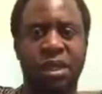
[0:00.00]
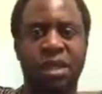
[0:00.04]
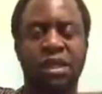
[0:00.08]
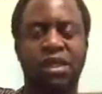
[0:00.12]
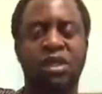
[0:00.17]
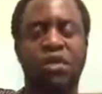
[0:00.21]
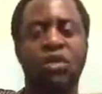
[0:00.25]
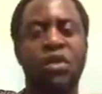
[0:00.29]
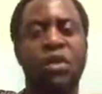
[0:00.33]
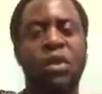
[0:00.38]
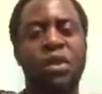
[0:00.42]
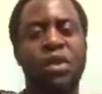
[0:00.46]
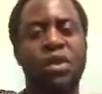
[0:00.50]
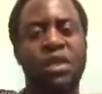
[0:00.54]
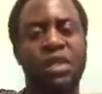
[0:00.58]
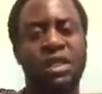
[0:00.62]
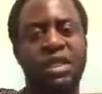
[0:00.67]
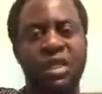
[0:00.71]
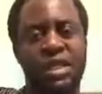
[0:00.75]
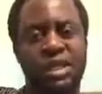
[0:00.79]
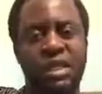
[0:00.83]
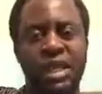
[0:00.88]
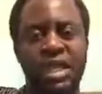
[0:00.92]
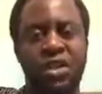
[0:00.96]
to
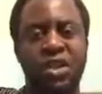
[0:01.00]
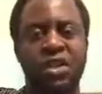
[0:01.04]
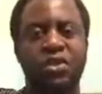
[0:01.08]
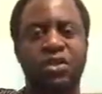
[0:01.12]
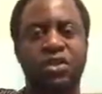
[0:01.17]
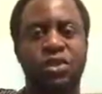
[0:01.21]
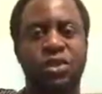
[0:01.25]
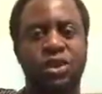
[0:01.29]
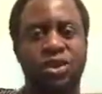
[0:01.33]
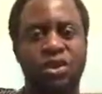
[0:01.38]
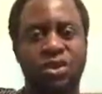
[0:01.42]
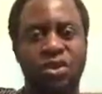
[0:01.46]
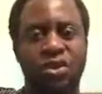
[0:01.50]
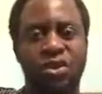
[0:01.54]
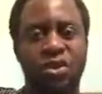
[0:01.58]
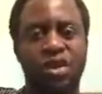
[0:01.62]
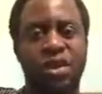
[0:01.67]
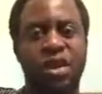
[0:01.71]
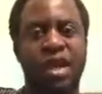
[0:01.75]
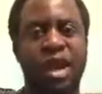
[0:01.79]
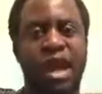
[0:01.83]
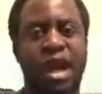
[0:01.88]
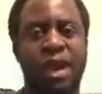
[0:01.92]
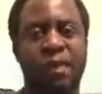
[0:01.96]
continue to
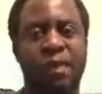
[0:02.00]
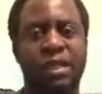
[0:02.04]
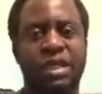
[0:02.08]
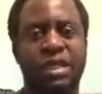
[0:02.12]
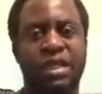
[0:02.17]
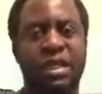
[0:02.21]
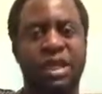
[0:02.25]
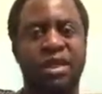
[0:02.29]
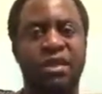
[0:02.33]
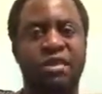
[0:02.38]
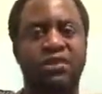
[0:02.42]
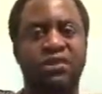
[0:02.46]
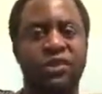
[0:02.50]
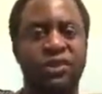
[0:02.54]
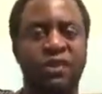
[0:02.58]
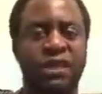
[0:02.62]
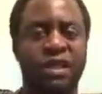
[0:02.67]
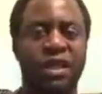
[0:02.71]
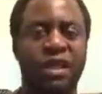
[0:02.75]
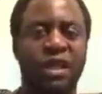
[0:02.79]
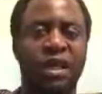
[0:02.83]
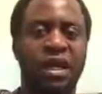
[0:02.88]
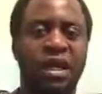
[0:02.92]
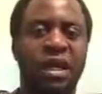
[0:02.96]
destroy ourselves
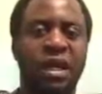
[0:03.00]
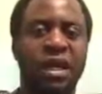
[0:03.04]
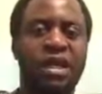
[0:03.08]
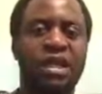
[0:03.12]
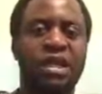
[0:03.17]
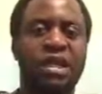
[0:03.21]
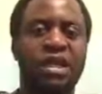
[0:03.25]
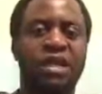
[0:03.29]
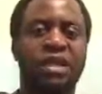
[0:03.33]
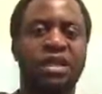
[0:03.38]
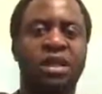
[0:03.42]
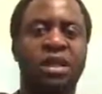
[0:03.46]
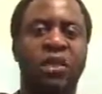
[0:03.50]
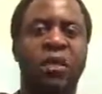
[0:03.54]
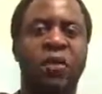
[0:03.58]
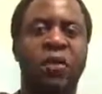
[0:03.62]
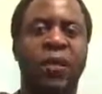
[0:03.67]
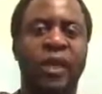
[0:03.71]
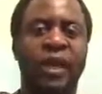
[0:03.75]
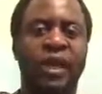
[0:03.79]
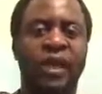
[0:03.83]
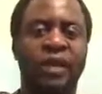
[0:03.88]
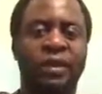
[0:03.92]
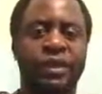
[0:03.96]
and this
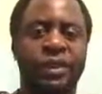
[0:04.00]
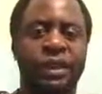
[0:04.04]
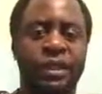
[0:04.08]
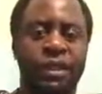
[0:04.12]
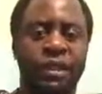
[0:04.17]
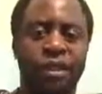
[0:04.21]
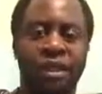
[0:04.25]
world